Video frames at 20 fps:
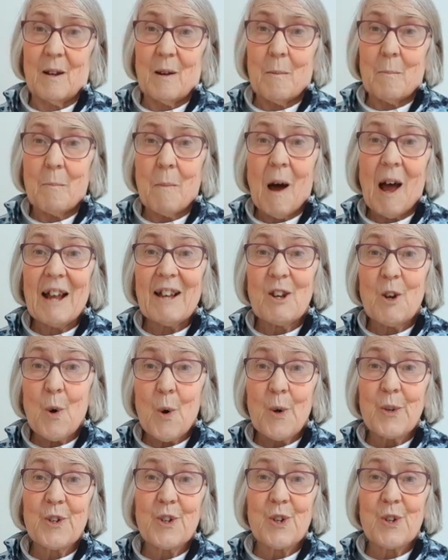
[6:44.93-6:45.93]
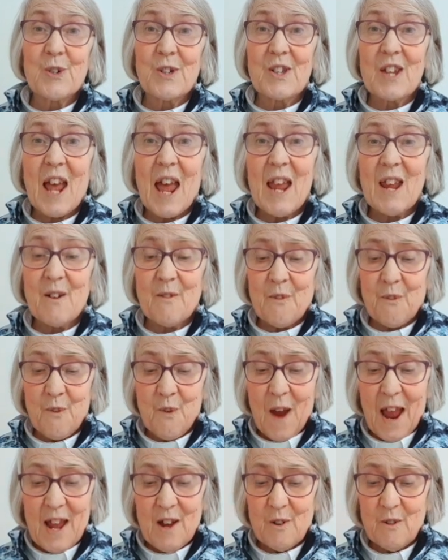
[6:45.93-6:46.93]
my Lord should take
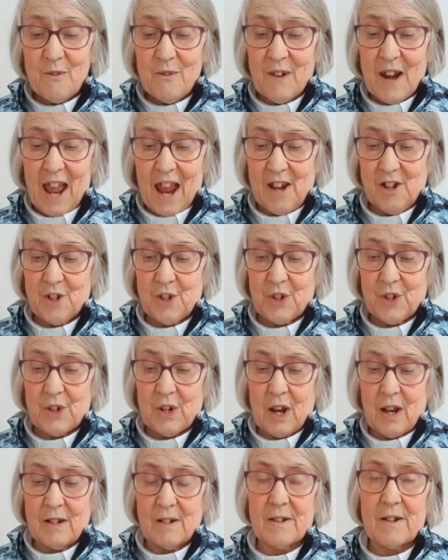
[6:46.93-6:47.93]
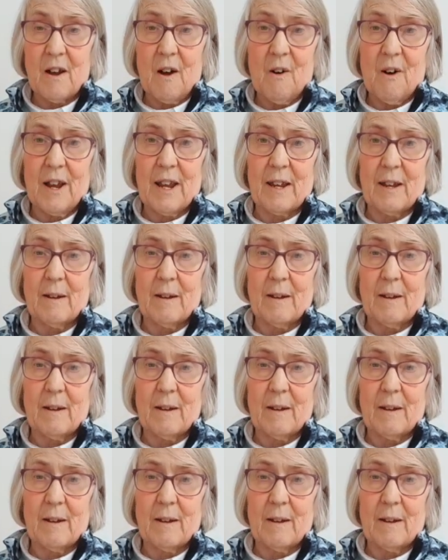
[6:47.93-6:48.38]
frail flesh and die?